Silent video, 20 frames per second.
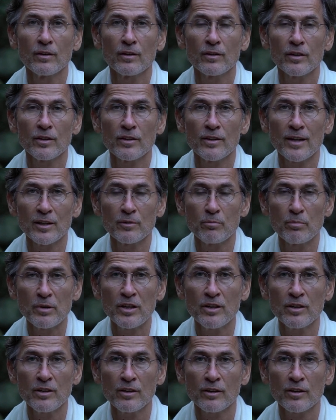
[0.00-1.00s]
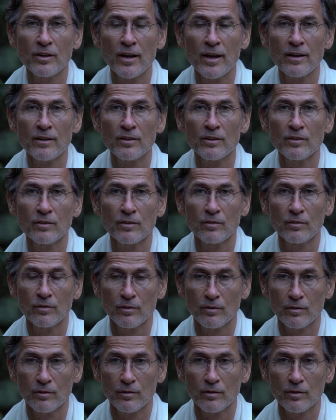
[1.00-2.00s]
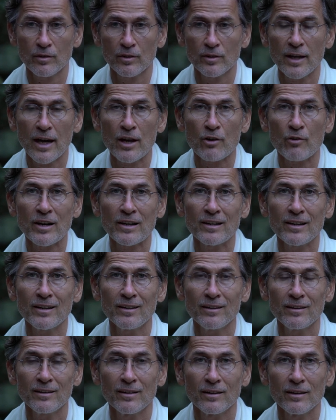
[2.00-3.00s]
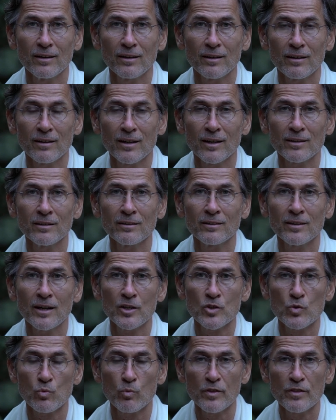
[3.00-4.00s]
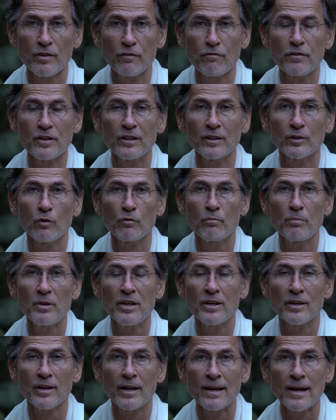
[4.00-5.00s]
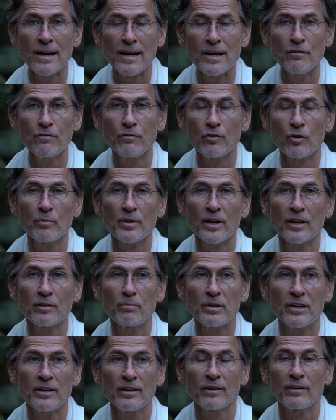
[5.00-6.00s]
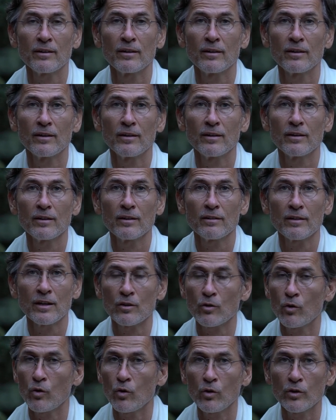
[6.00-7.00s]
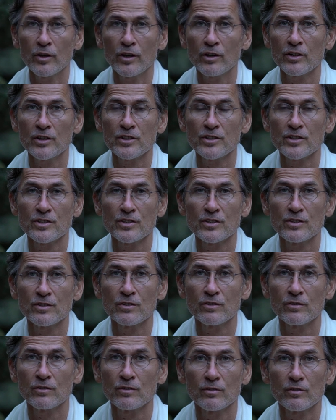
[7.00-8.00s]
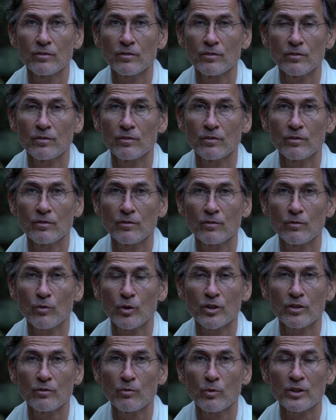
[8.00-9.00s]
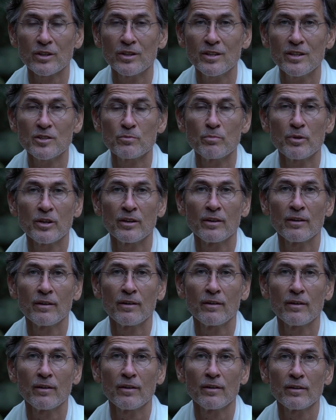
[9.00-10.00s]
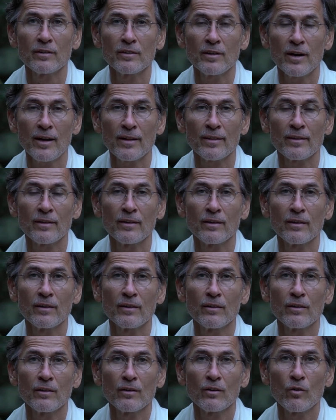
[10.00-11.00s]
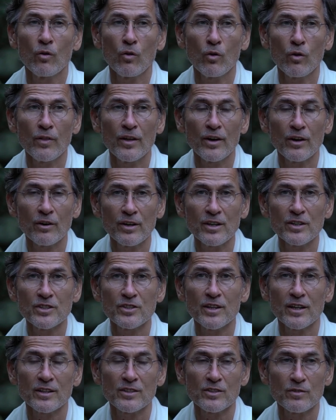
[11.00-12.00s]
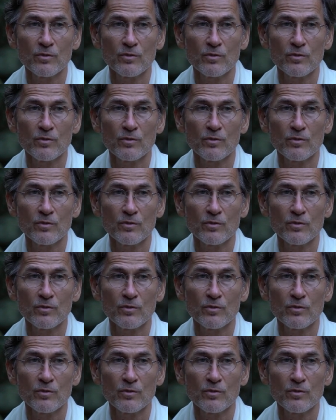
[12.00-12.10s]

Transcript: that that being can directly get in touch with the field of being and live from that being, then all there is what, what needs be done. All there is that's